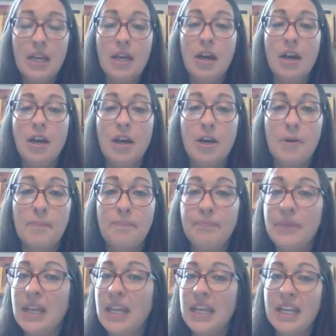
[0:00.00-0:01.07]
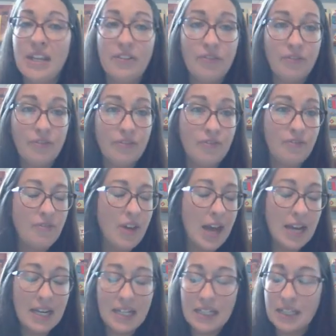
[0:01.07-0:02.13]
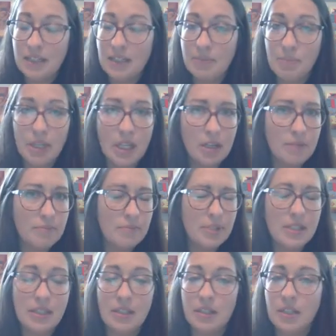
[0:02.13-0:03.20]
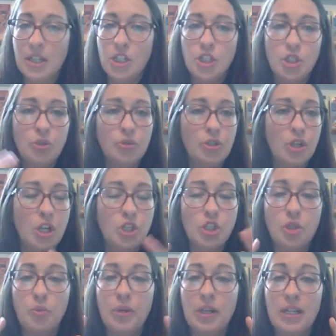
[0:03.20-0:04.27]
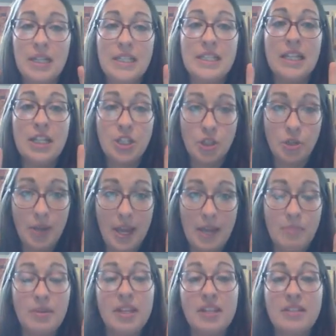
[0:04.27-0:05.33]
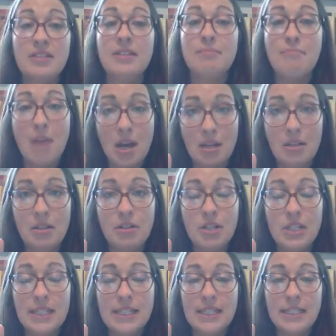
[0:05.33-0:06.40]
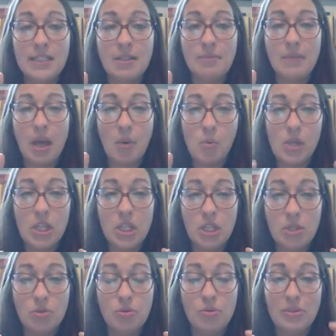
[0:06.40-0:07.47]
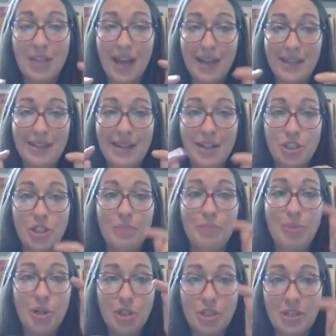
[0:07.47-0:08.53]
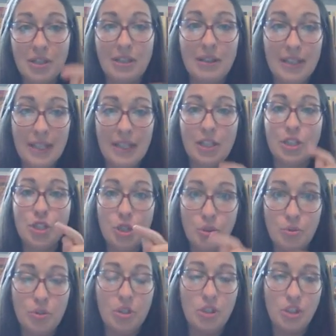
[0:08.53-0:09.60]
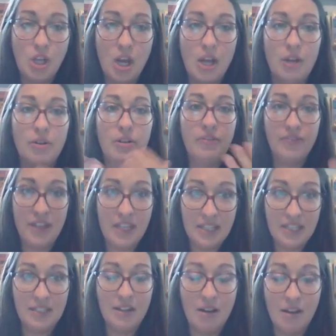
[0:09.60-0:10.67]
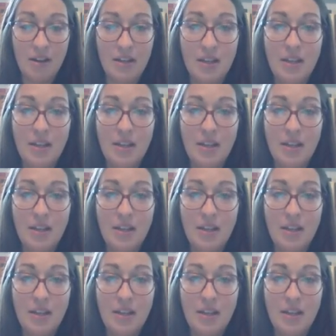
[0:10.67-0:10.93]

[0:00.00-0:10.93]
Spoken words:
And if that becomes an issue and you're not sure where it is, it's okay because the monitoring system that we use, I can actually push the link to your child if they did not